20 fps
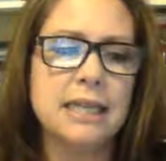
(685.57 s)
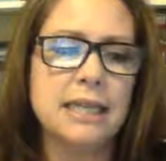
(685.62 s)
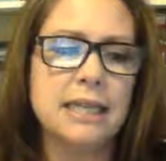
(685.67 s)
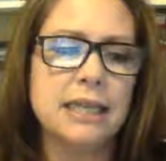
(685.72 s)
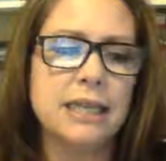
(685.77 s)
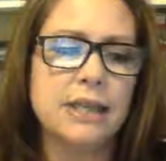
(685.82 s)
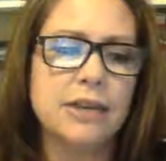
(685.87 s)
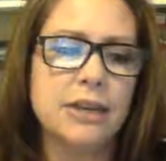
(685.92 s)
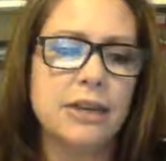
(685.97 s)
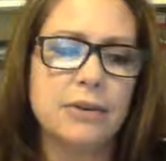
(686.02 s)

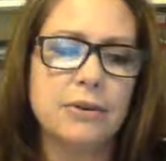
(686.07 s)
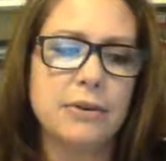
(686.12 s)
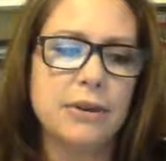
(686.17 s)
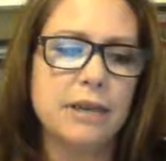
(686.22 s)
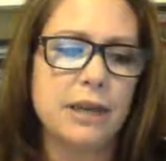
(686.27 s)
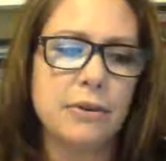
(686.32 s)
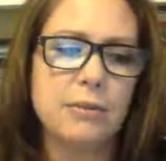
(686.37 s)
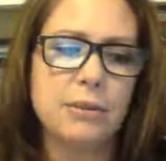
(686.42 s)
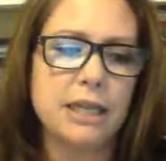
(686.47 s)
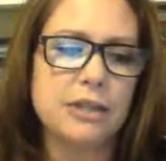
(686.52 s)
you know,
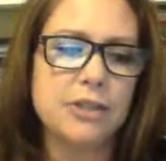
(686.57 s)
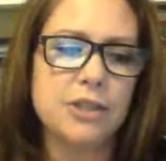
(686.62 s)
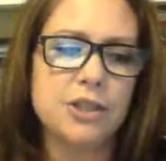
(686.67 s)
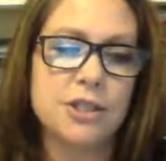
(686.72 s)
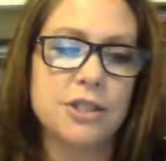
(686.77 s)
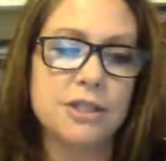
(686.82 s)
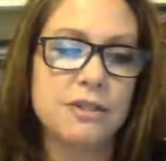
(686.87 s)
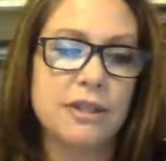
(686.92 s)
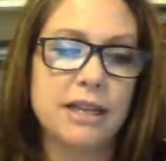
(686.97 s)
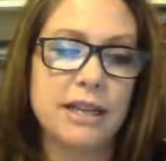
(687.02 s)
I mean,
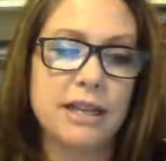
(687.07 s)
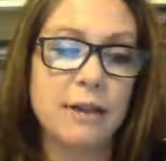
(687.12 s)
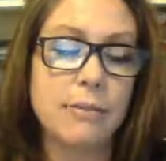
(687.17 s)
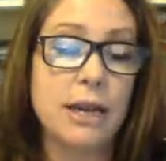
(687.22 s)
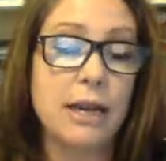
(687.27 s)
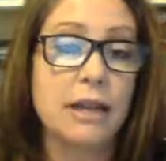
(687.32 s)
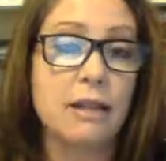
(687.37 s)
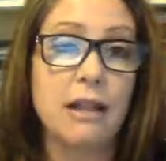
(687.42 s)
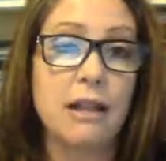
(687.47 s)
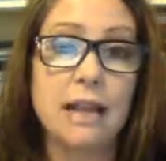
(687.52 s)
just think
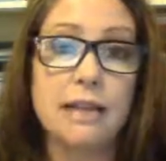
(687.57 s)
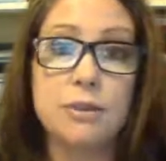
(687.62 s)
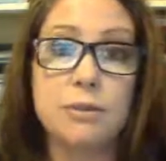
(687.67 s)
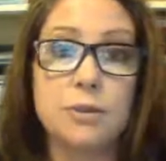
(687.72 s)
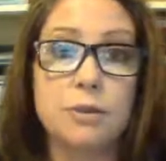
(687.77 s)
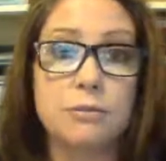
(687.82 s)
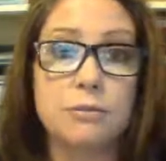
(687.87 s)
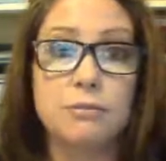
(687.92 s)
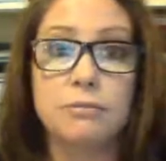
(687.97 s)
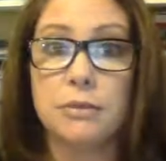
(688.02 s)
about a
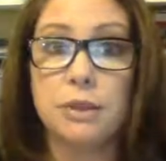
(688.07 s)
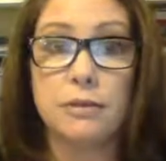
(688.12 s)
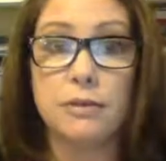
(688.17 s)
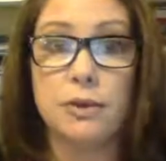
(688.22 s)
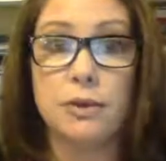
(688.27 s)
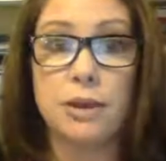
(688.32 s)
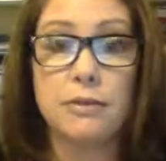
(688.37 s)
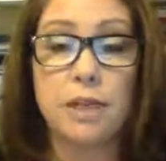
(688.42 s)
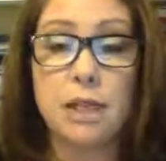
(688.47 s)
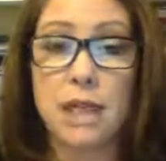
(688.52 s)
classroom. If
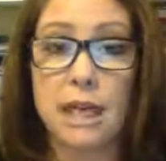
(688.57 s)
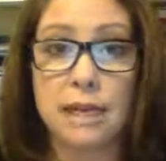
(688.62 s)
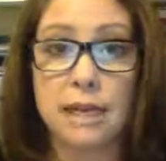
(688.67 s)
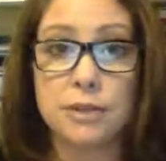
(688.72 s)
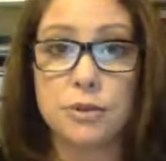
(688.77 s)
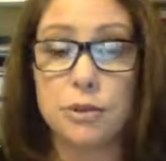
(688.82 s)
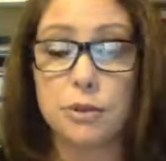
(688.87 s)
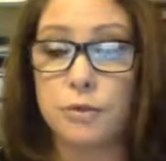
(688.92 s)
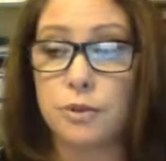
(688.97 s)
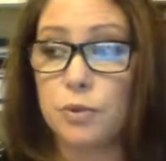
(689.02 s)
you have a
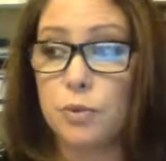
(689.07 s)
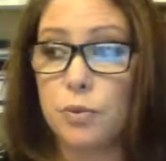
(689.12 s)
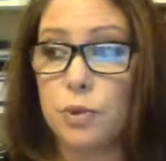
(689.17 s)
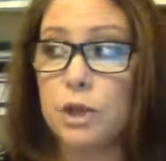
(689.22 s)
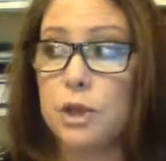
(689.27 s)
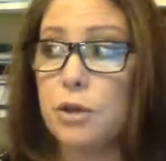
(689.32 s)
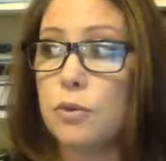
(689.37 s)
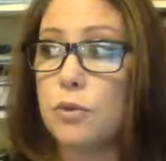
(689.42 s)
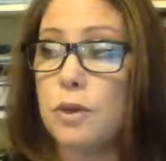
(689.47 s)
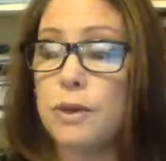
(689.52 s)
classroom, we're
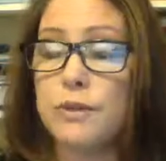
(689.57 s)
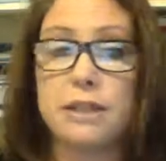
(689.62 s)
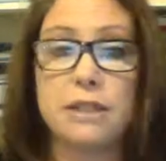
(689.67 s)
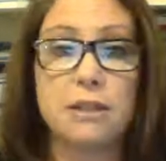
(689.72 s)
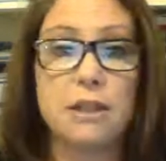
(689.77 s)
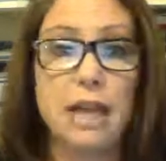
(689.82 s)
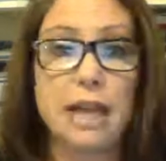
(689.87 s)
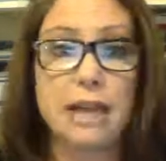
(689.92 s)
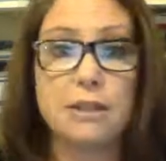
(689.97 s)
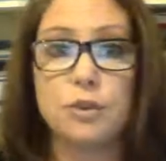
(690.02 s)
going to run this
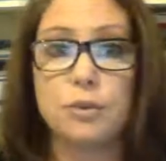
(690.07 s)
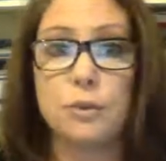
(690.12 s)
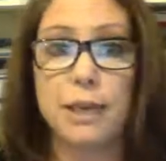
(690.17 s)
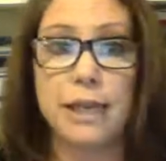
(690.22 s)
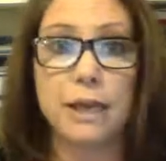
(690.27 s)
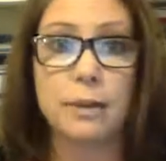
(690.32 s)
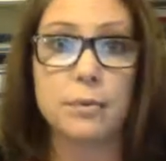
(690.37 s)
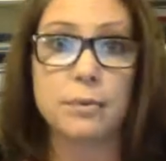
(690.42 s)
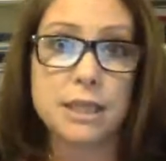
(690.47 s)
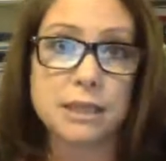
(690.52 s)
classroom
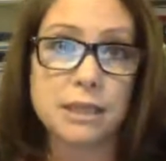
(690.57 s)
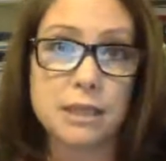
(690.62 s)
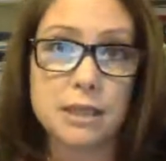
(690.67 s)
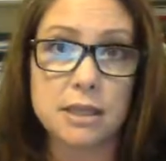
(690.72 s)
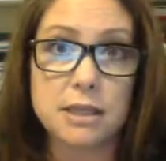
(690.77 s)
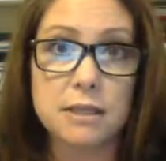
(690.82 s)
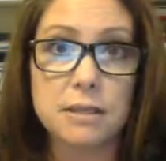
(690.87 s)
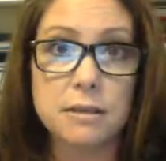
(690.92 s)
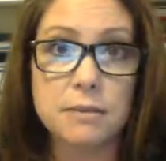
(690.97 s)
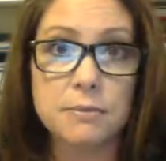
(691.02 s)
like a
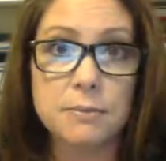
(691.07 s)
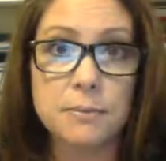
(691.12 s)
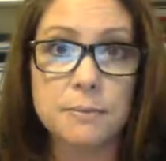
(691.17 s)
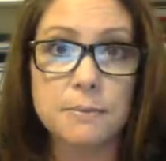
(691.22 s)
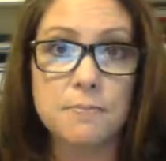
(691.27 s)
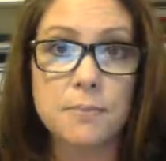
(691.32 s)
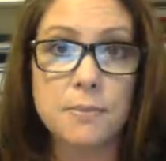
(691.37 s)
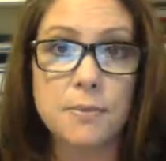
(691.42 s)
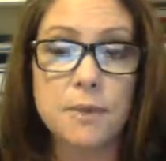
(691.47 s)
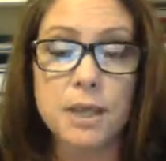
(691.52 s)
business
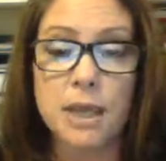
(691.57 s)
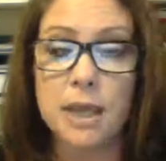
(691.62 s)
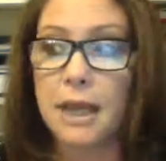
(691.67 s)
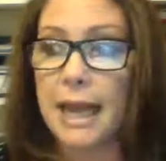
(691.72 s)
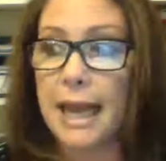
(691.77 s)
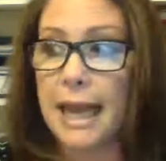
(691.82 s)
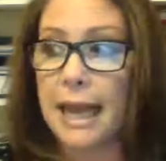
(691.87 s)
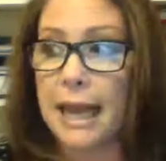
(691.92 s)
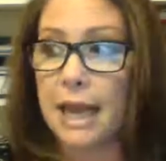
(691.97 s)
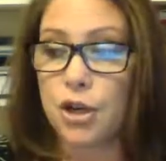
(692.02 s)

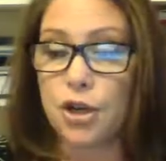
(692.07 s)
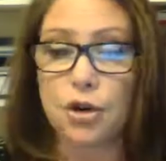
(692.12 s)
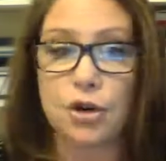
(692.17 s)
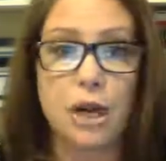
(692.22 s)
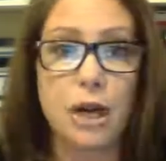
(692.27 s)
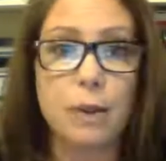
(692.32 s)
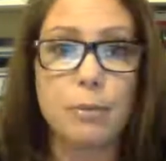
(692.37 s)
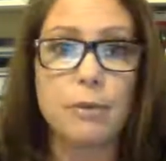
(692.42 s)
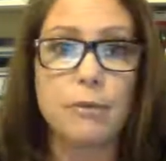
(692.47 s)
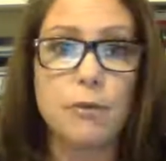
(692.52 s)
and you're
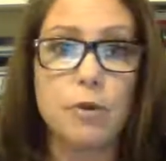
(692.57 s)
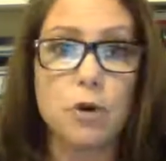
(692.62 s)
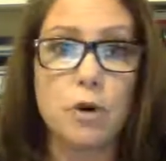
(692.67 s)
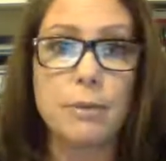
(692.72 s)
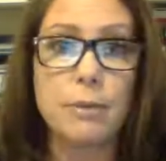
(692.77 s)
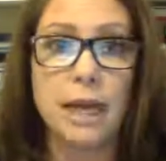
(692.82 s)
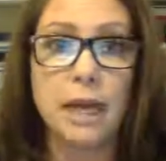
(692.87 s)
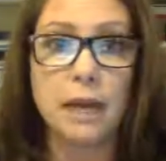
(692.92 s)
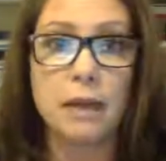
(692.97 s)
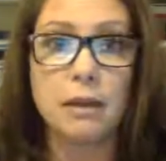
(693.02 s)
not
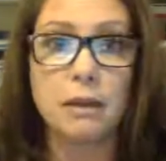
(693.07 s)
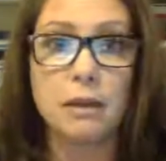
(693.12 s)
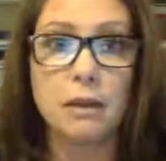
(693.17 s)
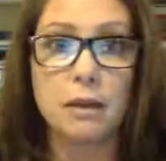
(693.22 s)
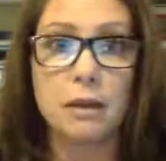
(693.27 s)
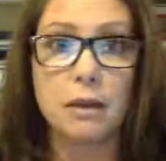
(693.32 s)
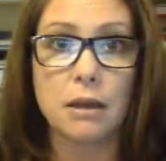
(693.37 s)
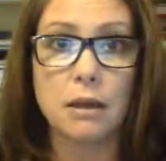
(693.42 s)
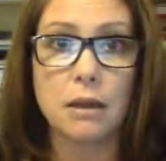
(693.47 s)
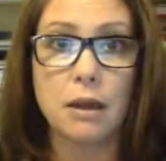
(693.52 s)
performing,
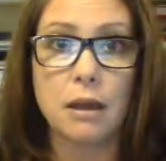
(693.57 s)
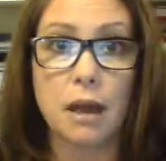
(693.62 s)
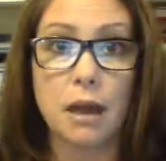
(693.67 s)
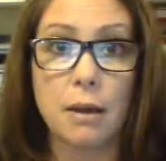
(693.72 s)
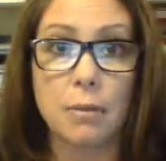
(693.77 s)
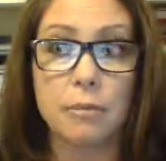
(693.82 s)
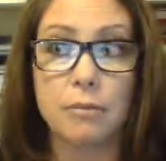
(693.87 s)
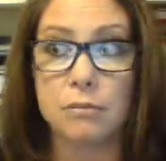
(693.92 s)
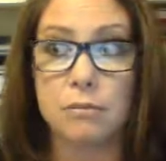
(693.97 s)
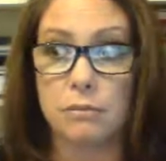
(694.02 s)

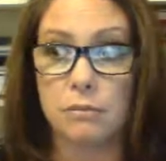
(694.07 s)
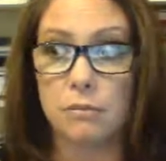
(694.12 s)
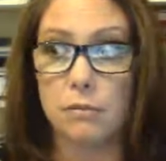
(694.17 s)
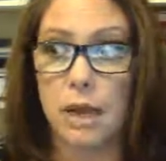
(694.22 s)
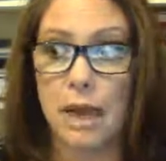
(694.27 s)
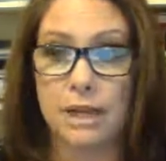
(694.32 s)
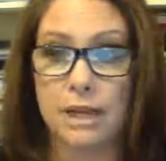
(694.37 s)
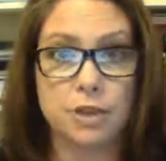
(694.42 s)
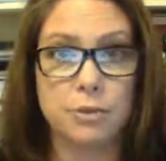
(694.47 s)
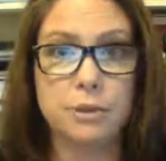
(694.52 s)

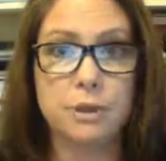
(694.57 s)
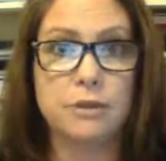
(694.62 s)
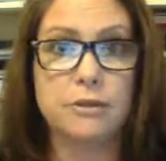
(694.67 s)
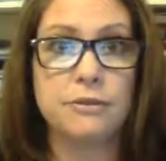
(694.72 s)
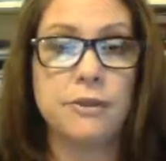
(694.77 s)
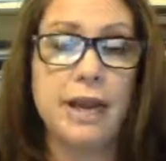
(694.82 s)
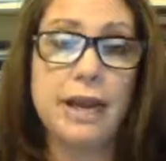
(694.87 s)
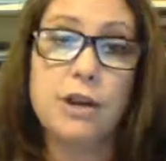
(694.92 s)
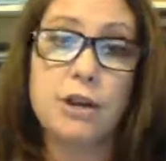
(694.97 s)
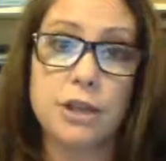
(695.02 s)
I should be able to
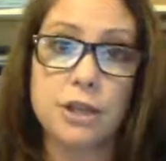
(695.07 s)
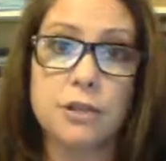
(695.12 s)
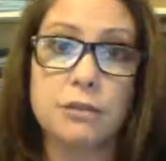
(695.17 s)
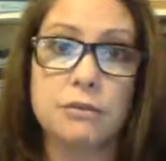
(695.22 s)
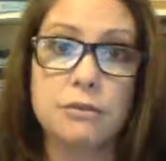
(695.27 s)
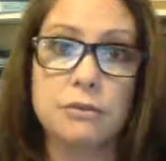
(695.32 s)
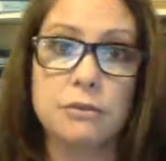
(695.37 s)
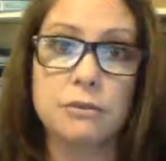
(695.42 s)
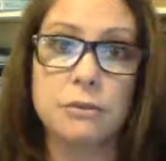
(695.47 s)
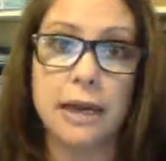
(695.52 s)
fire you,
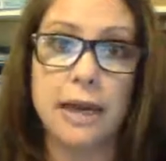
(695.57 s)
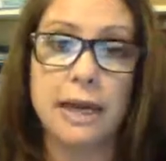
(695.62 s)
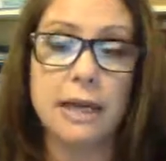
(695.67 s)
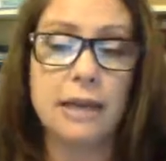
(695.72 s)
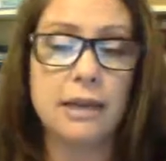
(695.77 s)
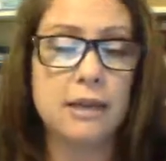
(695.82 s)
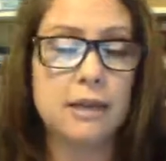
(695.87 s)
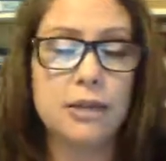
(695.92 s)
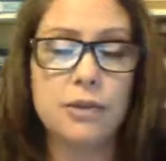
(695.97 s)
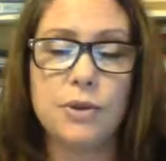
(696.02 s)
right?
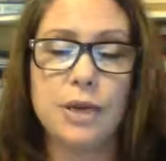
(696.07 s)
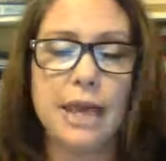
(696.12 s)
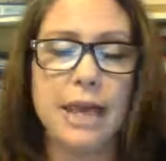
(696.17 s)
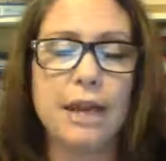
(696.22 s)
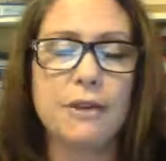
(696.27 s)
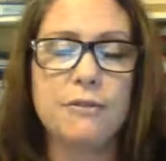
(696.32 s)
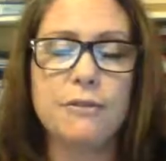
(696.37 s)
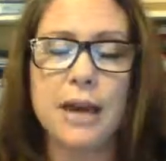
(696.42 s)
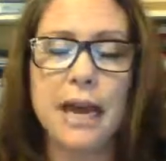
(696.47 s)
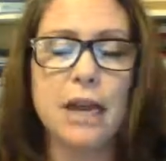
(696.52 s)
You
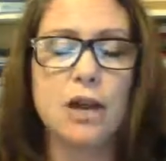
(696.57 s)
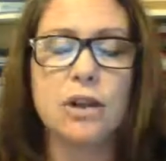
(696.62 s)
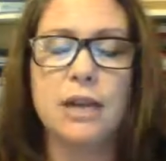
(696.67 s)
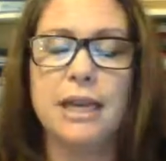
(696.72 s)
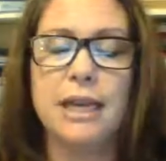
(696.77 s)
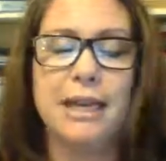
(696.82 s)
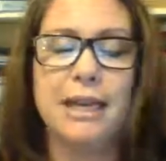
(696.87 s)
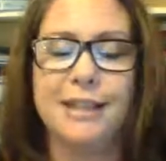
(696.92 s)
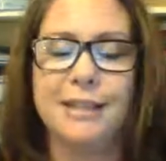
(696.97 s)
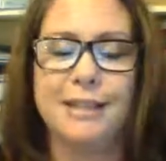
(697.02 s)
can't fire
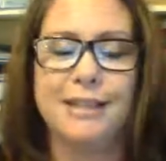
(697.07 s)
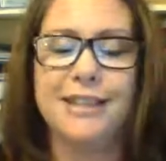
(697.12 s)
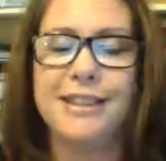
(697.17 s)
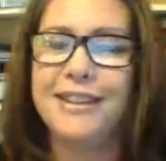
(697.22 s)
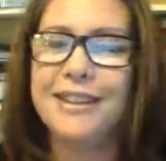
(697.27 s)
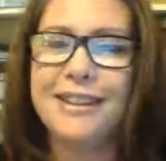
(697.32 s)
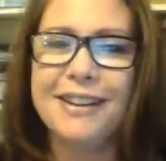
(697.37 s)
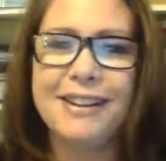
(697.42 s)
kids.